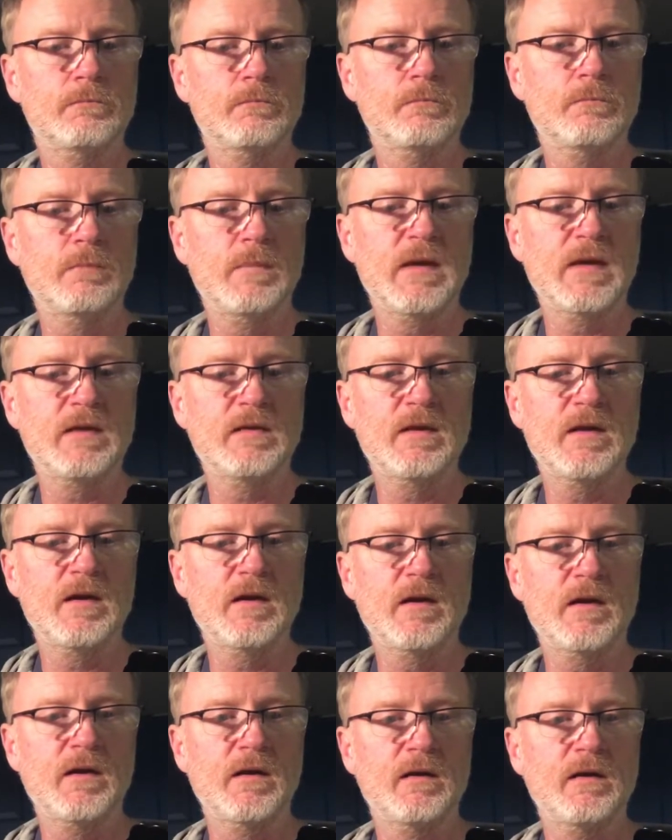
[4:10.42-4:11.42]
make they
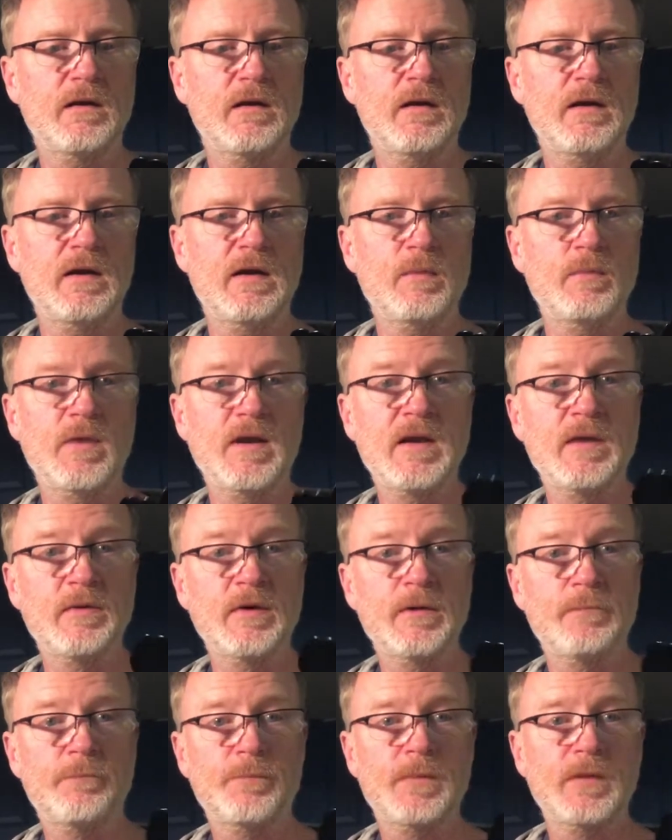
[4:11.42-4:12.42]
are. But anyway,
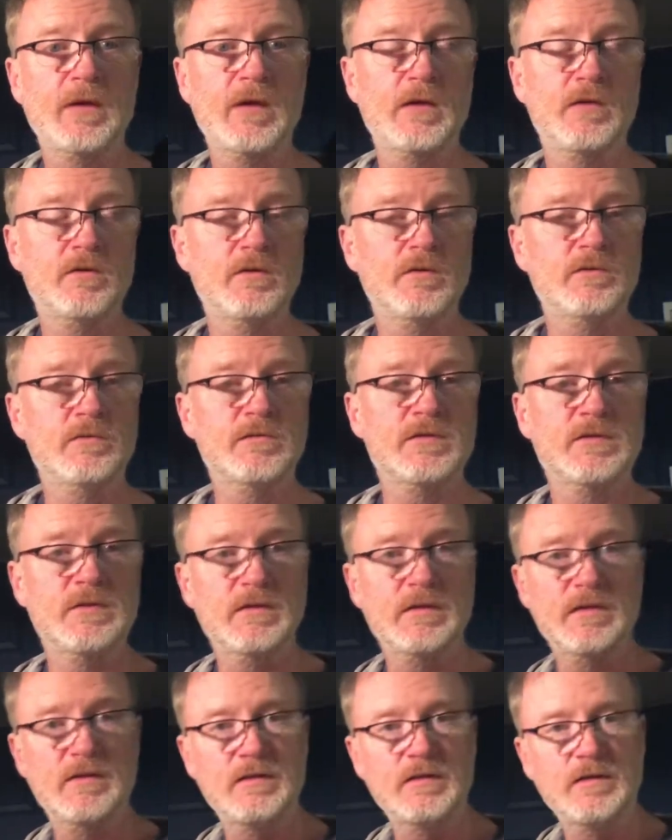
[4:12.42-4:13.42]
got those
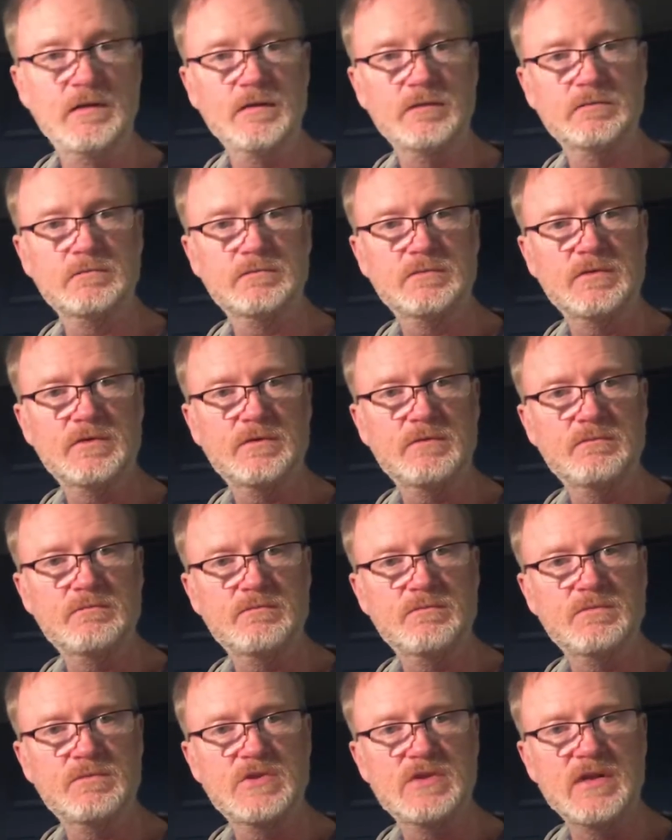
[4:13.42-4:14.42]
and
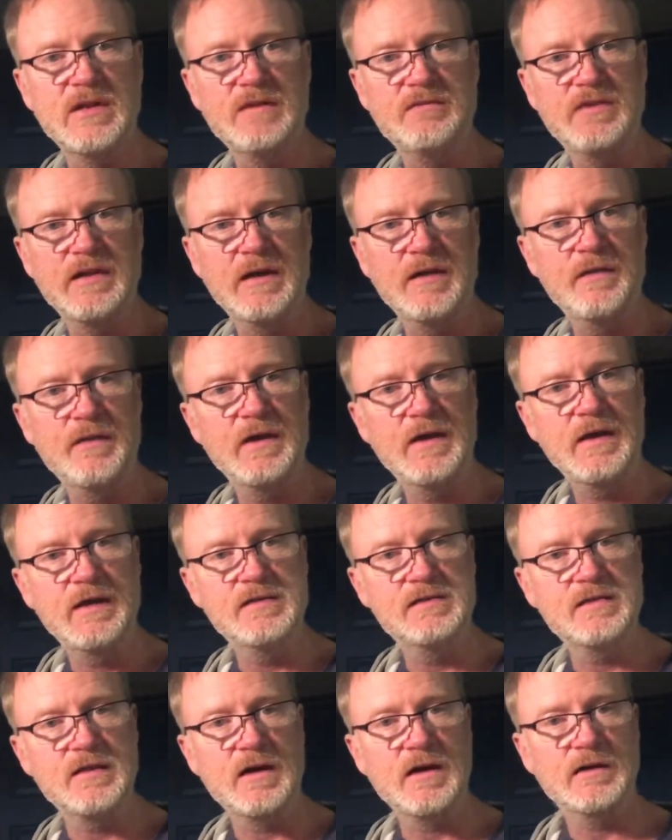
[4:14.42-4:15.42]
shaved down the
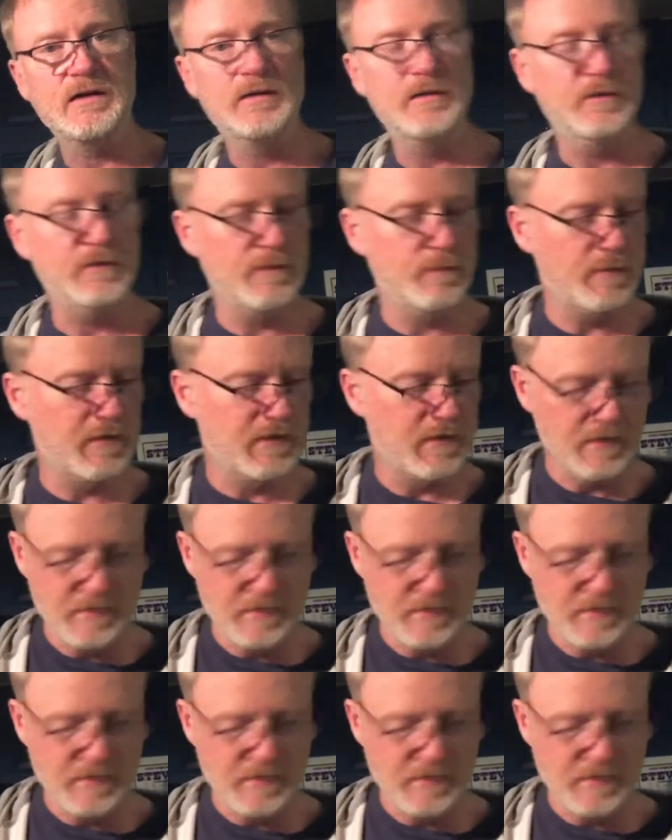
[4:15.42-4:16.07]
headstock a little bit.